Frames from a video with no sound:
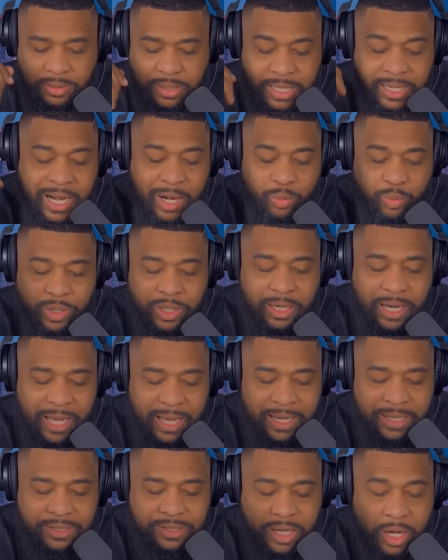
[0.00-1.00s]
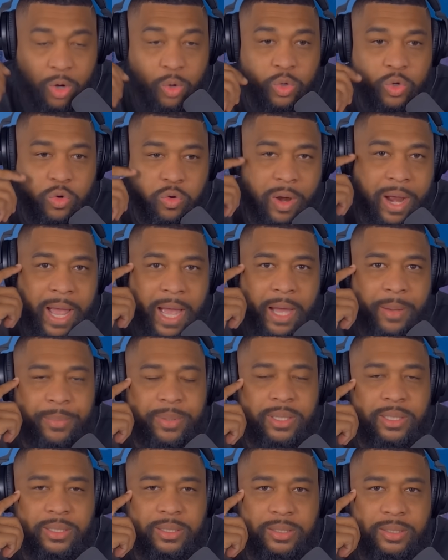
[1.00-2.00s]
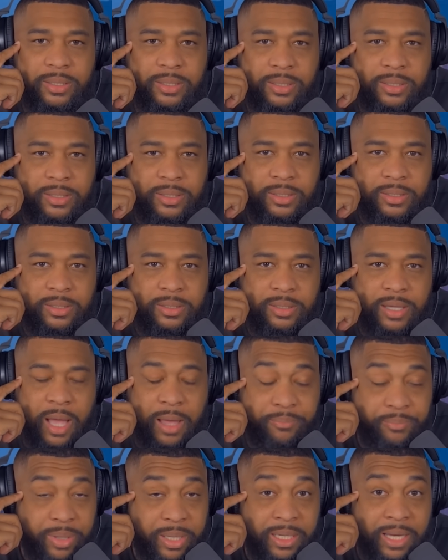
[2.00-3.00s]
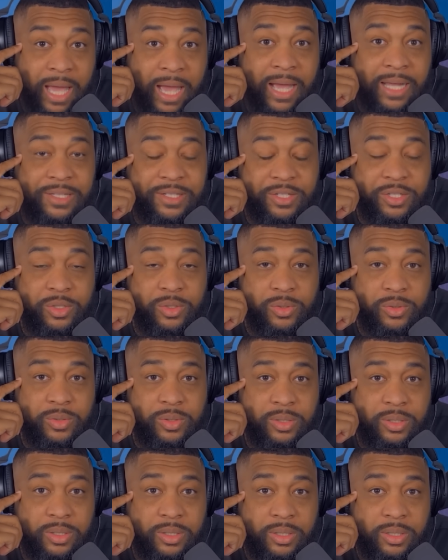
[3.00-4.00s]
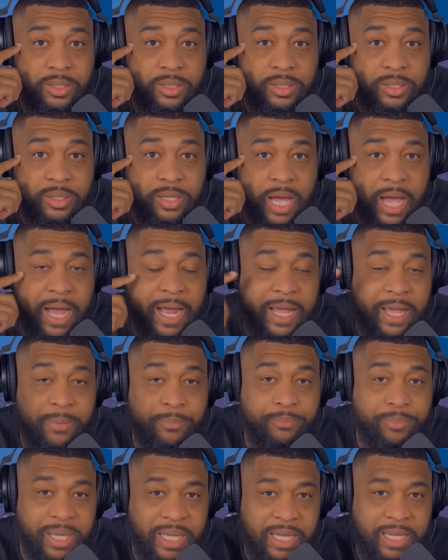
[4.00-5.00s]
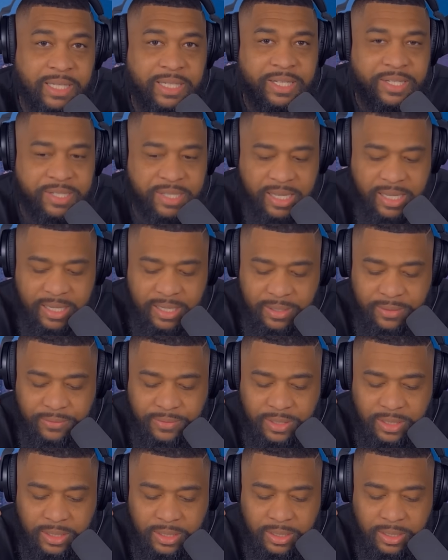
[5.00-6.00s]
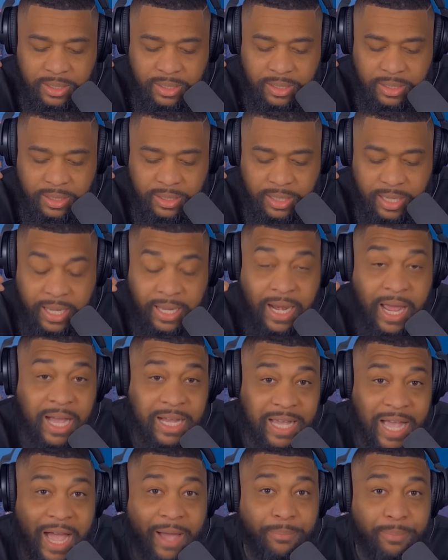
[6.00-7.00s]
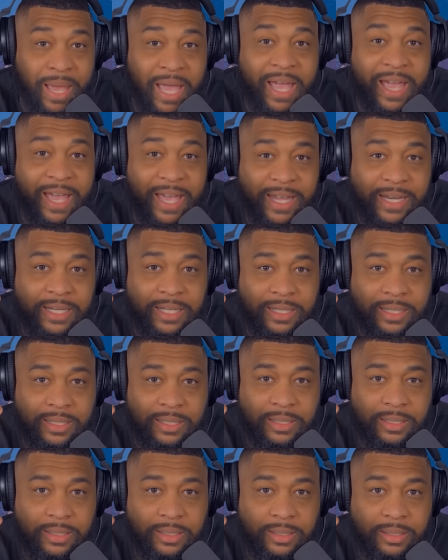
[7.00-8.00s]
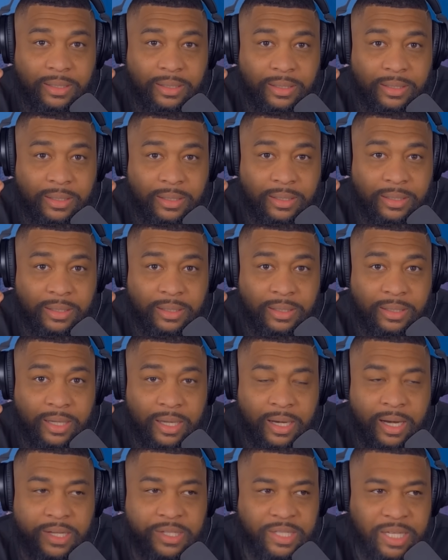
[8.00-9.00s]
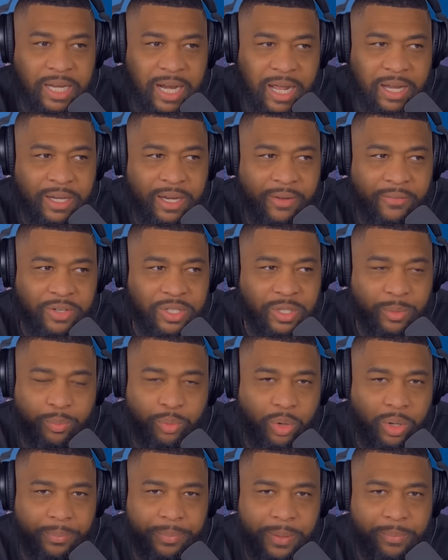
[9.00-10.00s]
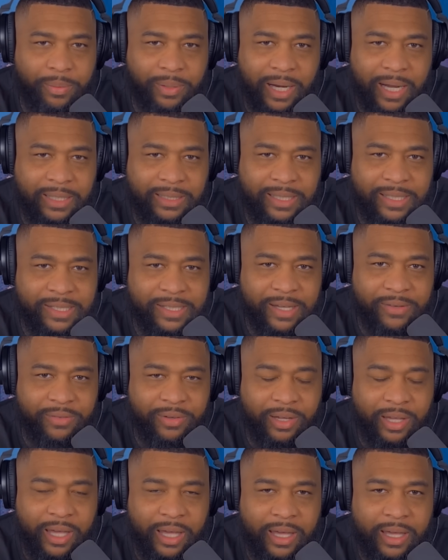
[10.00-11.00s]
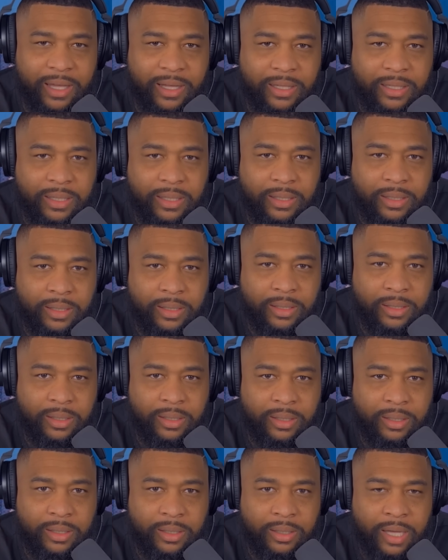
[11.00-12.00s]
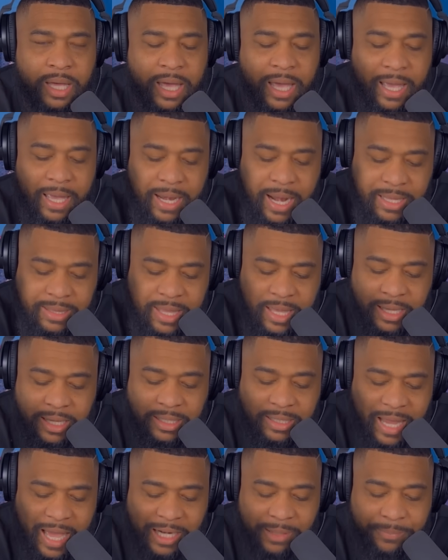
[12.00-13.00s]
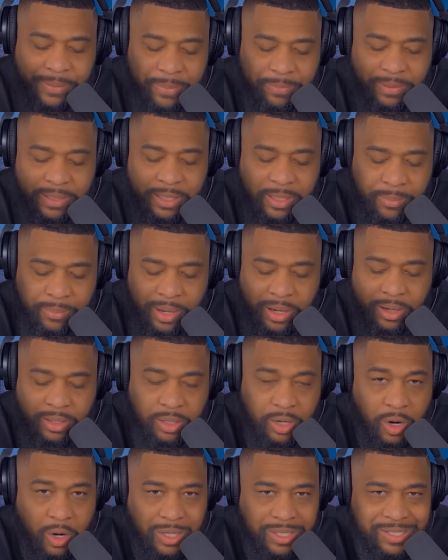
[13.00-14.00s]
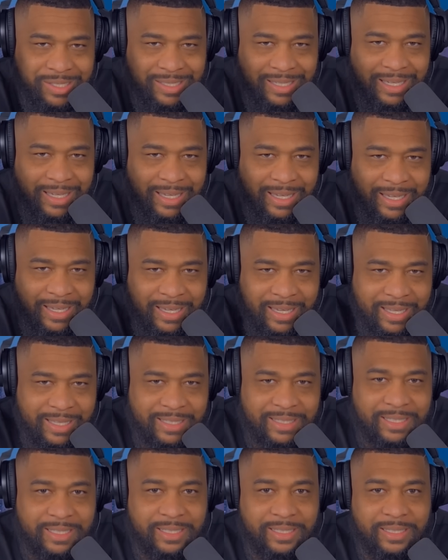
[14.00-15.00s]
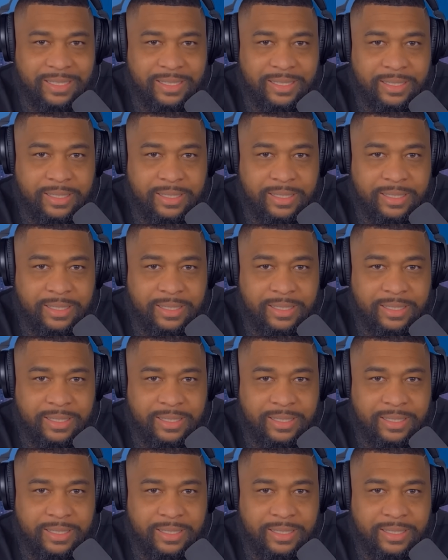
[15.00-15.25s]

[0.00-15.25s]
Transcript: Then I realized, oh crap, I've been lied to. I am being deceived, and I got mad. And I said, I'll never support people like this ever again. And I think a lot of people in America are seeing it.